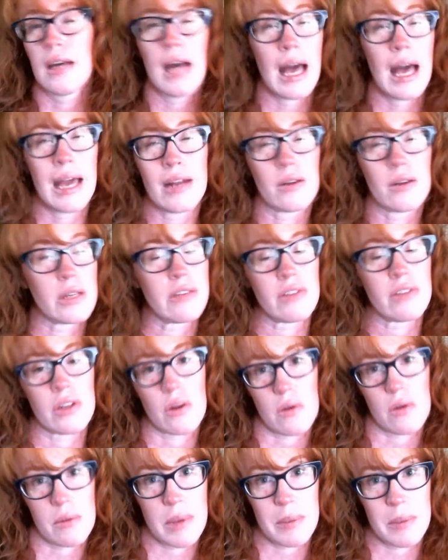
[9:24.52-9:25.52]
I don't even
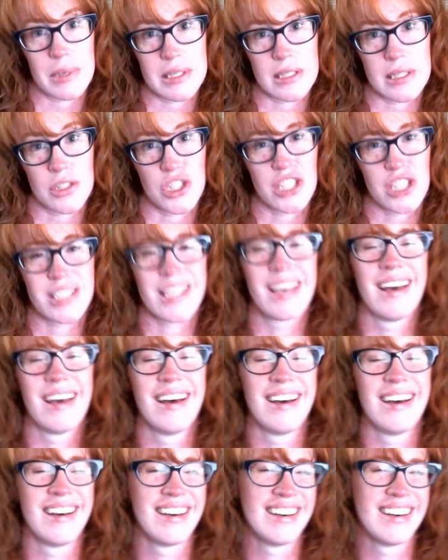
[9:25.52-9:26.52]
know what my message is.
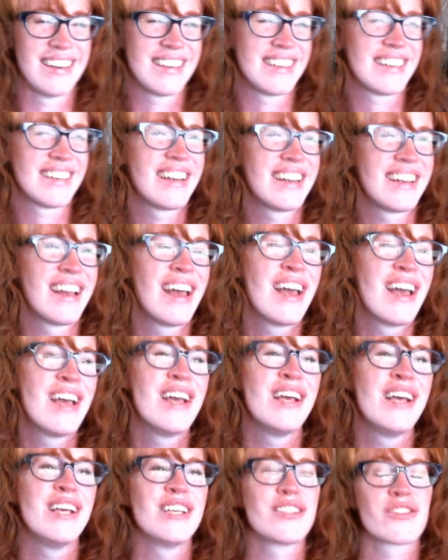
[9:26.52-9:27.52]

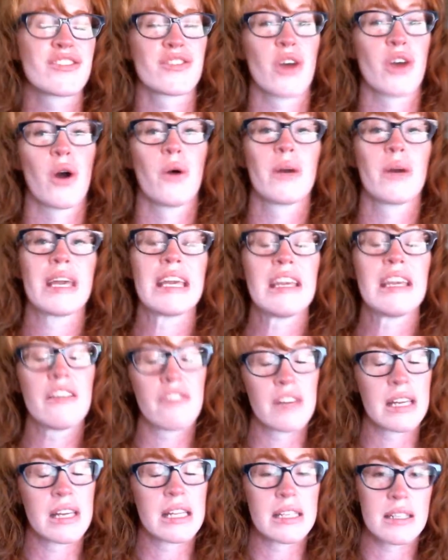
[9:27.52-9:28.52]
So
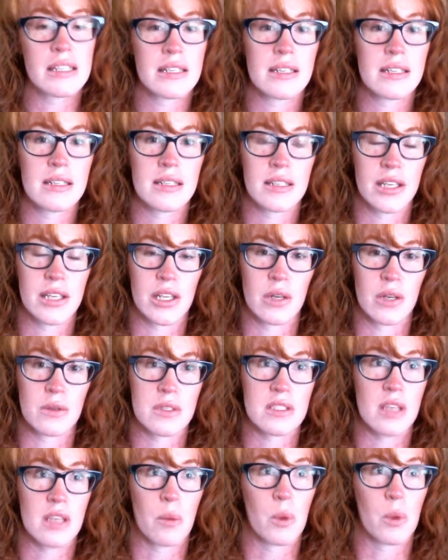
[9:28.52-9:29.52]
even, you know,
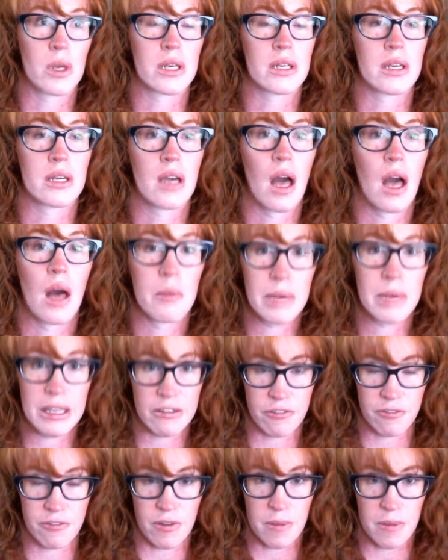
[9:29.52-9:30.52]
someone
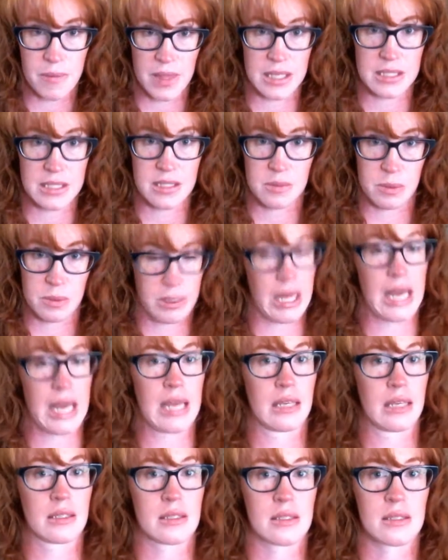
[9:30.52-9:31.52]
coming from this
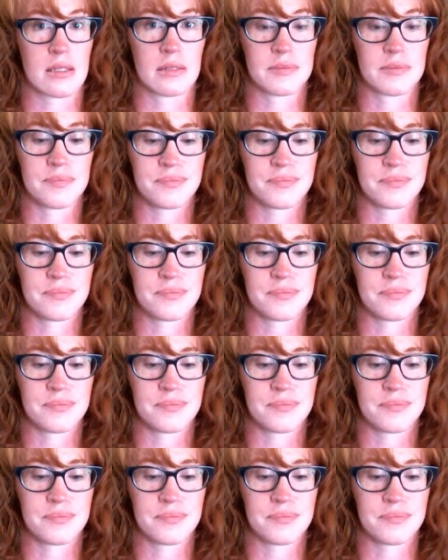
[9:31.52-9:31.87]
place,